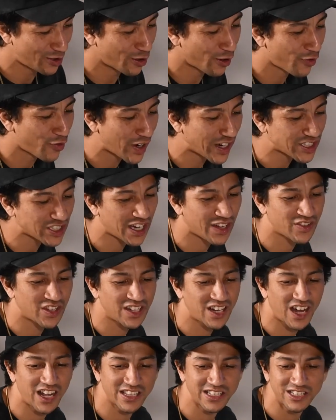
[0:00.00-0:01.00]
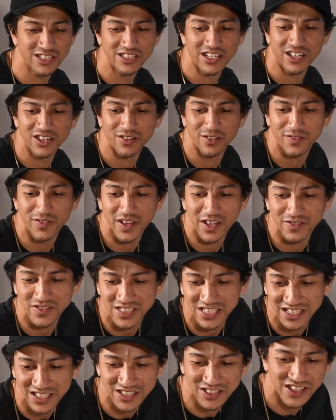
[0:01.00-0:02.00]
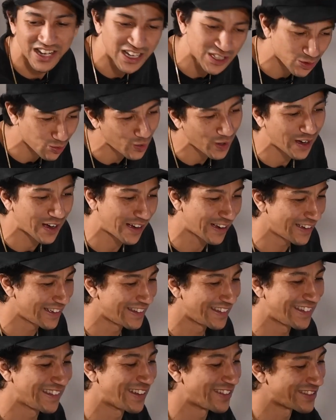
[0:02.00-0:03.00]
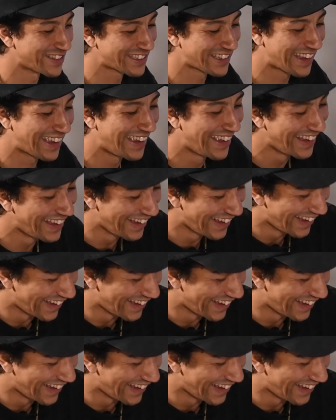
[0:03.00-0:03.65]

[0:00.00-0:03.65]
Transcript: You were fresh off the nollie down to 15. That's why.